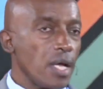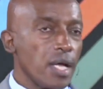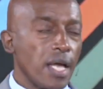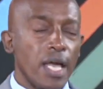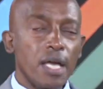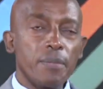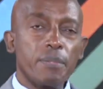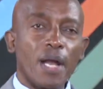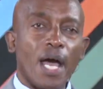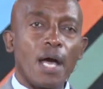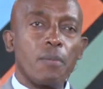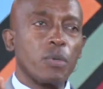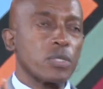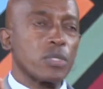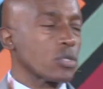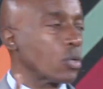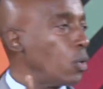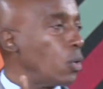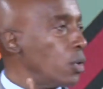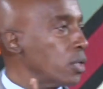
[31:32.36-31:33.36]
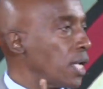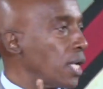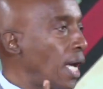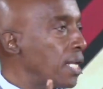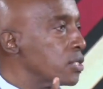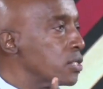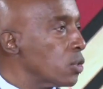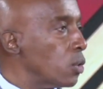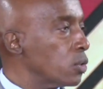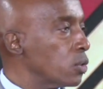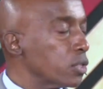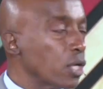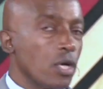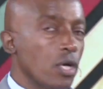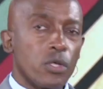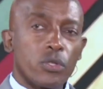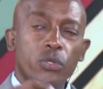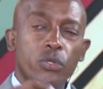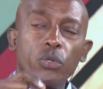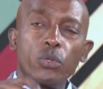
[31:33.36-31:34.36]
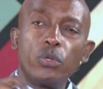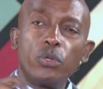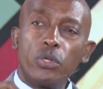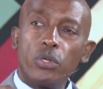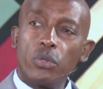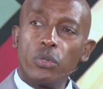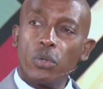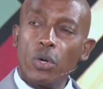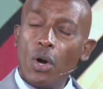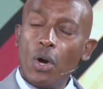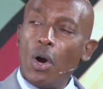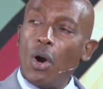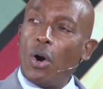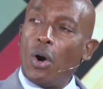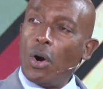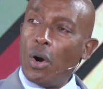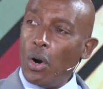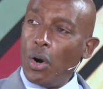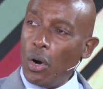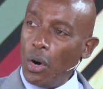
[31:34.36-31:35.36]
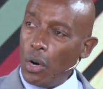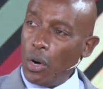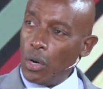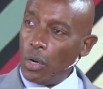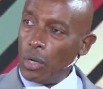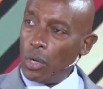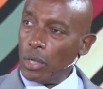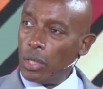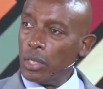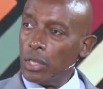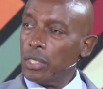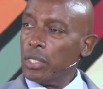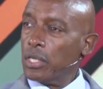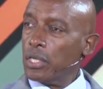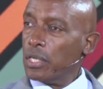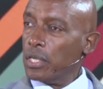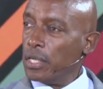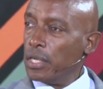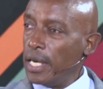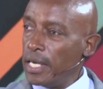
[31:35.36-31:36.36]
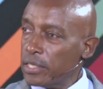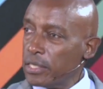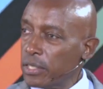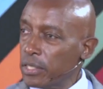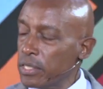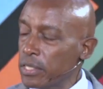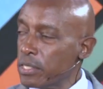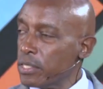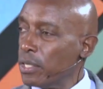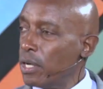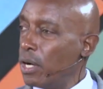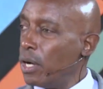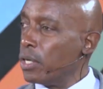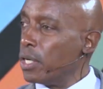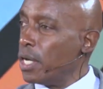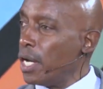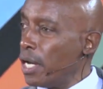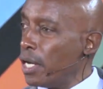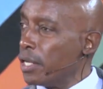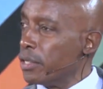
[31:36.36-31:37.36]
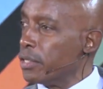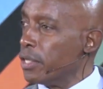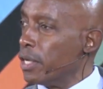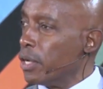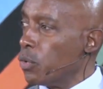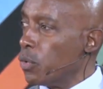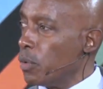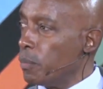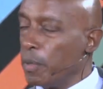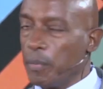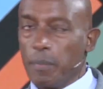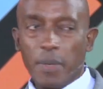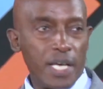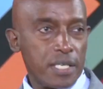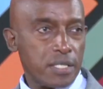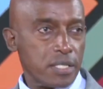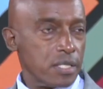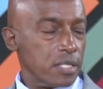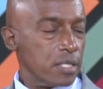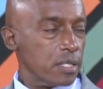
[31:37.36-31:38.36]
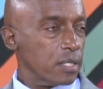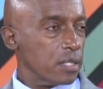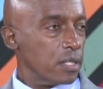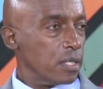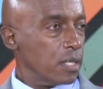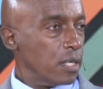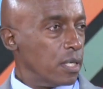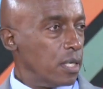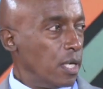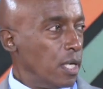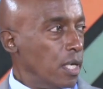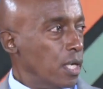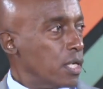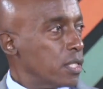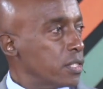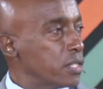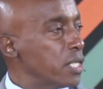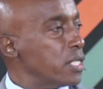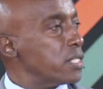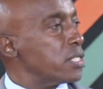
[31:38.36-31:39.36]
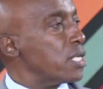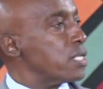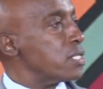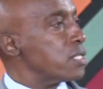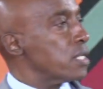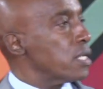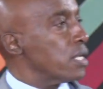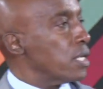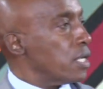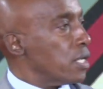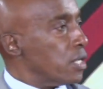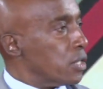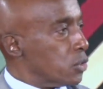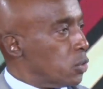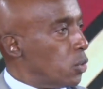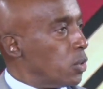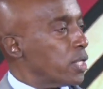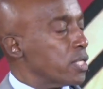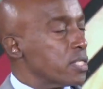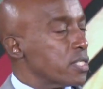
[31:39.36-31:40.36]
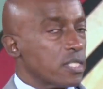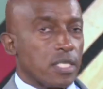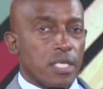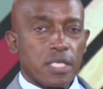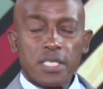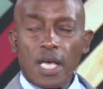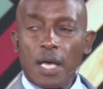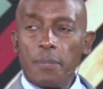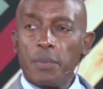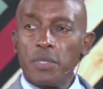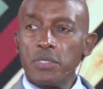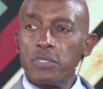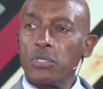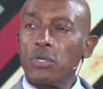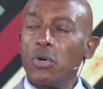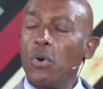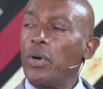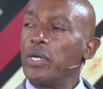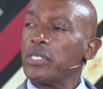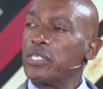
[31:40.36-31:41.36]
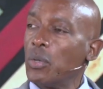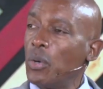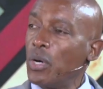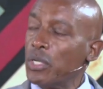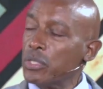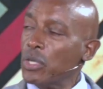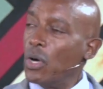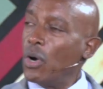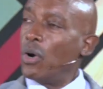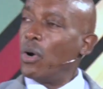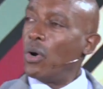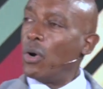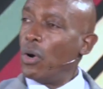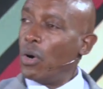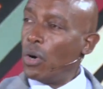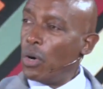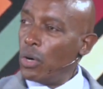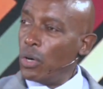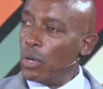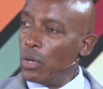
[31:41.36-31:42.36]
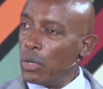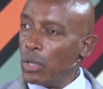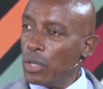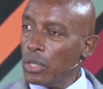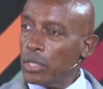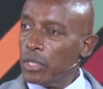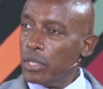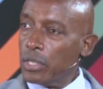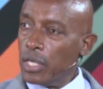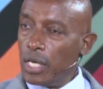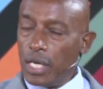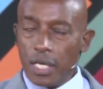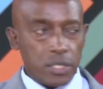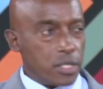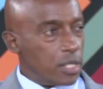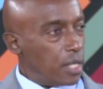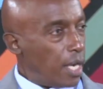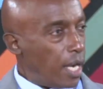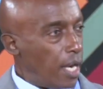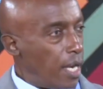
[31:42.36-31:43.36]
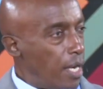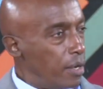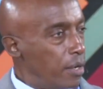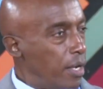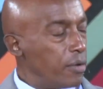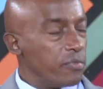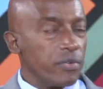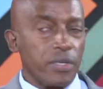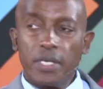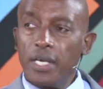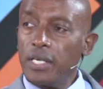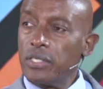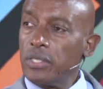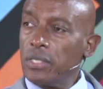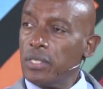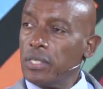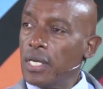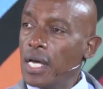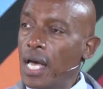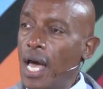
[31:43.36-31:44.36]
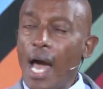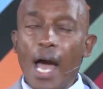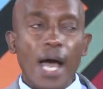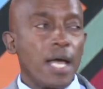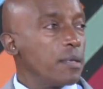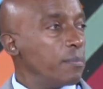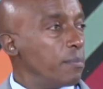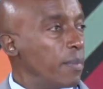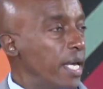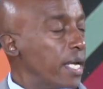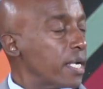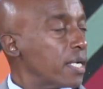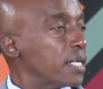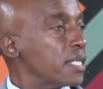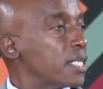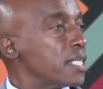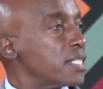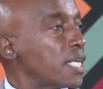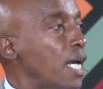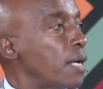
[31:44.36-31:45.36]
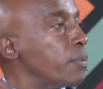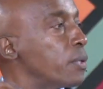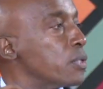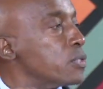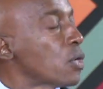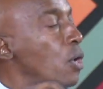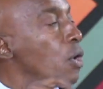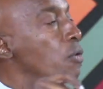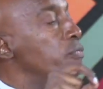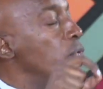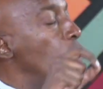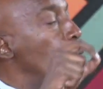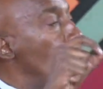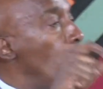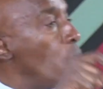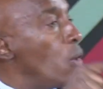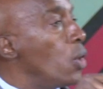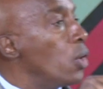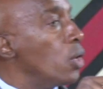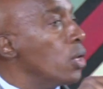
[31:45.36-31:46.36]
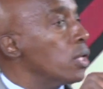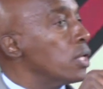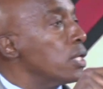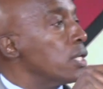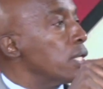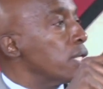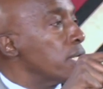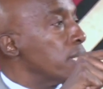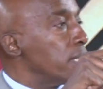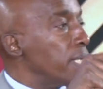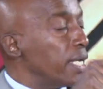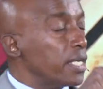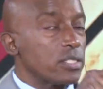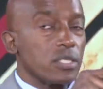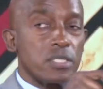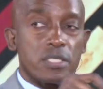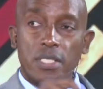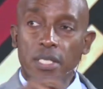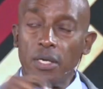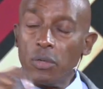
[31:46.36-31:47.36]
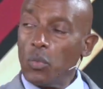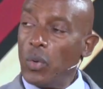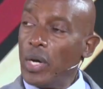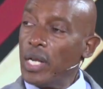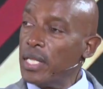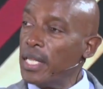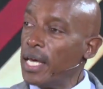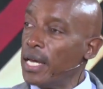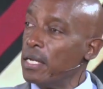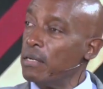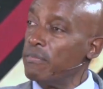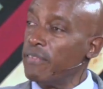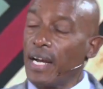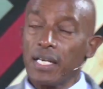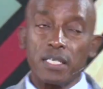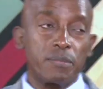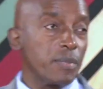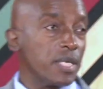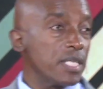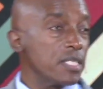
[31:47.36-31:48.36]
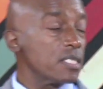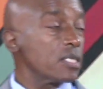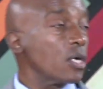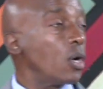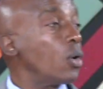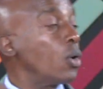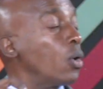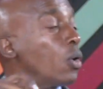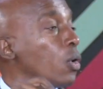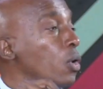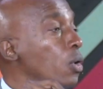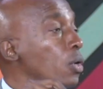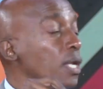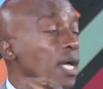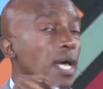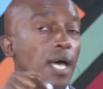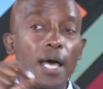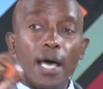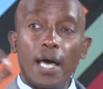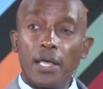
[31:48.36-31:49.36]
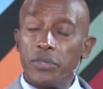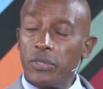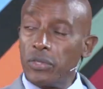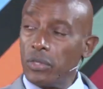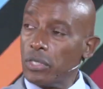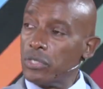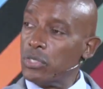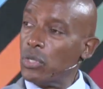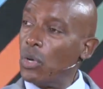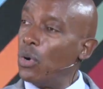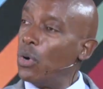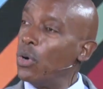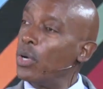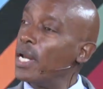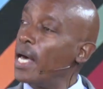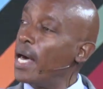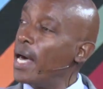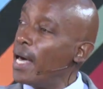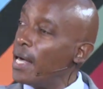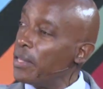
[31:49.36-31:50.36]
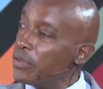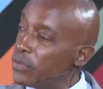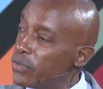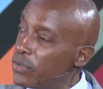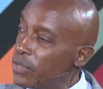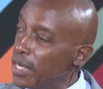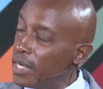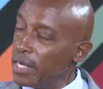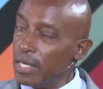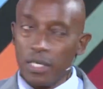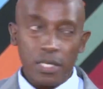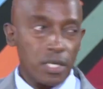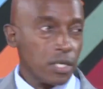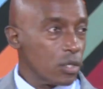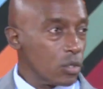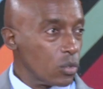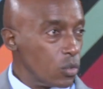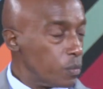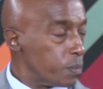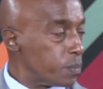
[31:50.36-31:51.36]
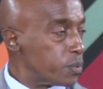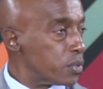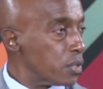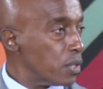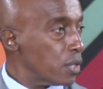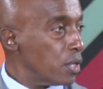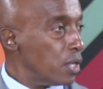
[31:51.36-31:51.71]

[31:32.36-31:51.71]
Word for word: Abraham was called and told, Through you, all nations on earth will be blessed. Jesus told his disciples, Go into what? All, the, uh, every nation, and make disciples of all nations. That word there, in fact, means all ethnos, all ethnic groups.